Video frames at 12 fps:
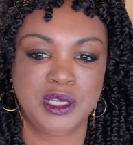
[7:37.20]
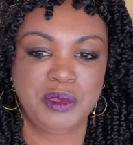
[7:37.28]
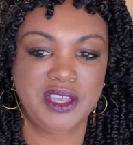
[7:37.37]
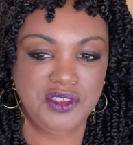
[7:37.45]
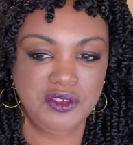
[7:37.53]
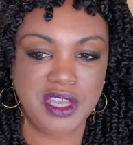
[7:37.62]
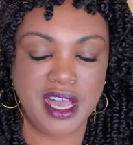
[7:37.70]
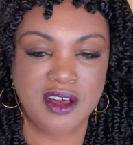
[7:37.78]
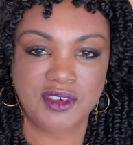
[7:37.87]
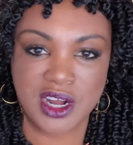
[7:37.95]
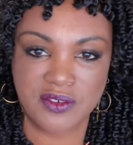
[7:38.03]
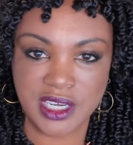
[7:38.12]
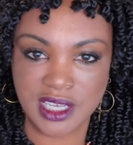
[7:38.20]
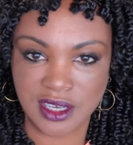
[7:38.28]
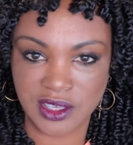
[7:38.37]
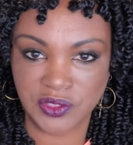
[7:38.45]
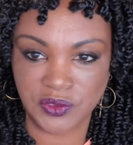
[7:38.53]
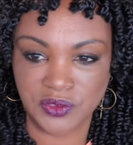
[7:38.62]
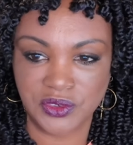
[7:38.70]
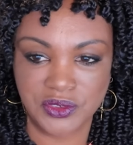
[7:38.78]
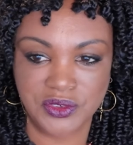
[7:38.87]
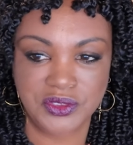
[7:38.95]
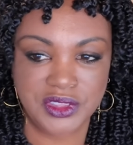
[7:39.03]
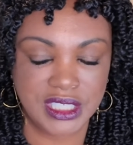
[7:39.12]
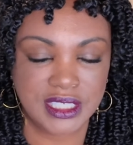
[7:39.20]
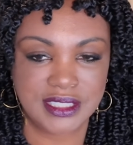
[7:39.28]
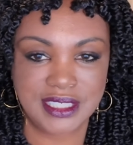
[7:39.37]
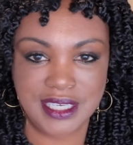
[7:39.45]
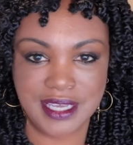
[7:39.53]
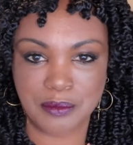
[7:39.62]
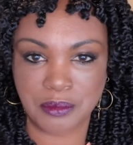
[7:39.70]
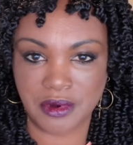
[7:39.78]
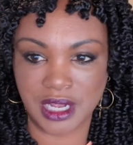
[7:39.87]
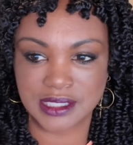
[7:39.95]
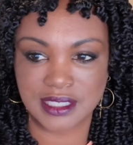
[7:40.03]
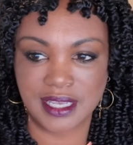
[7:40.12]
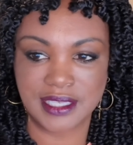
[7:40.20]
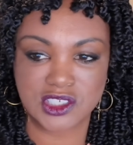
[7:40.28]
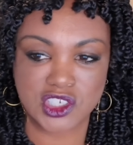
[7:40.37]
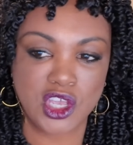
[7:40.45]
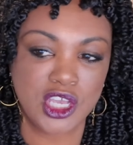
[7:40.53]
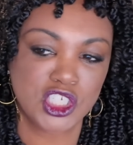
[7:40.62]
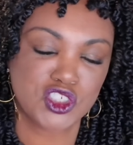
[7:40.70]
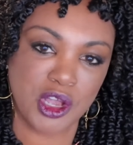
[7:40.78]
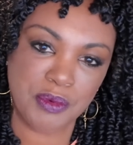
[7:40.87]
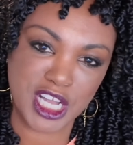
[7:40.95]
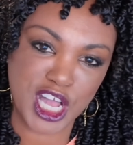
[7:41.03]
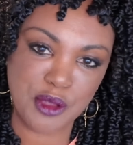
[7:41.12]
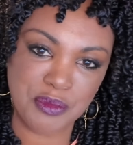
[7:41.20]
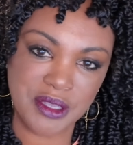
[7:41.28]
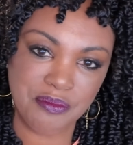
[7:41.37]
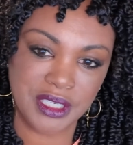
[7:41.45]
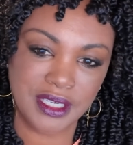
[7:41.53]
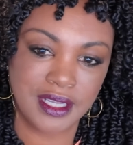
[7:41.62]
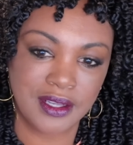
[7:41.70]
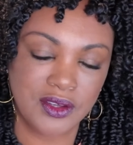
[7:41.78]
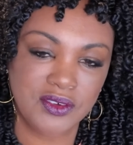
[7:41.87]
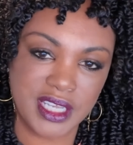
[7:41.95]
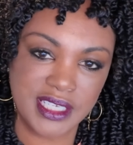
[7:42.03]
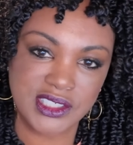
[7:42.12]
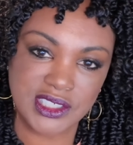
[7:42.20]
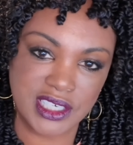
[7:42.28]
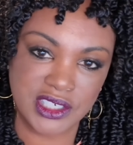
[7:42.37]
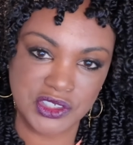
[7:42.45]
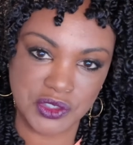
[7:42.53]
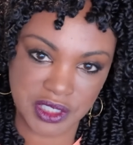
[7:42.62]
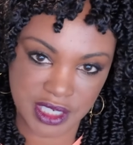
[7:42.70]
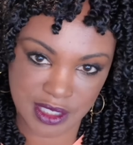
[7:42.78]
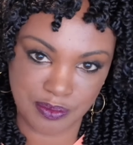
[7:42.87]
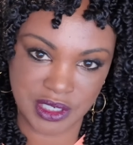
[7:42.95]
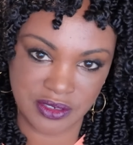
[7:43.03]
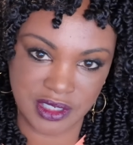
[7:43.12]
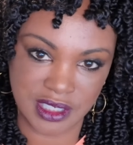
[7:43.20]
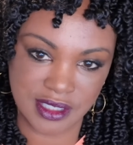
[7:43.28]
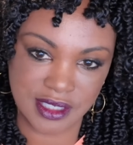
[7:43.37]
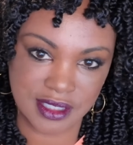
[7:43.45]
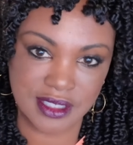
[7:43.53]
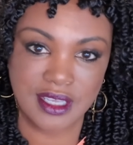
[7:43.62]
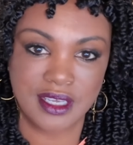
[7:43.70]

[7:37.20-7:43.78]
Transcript: if you have already gone through the TDAC process, drop a comment below and share your experience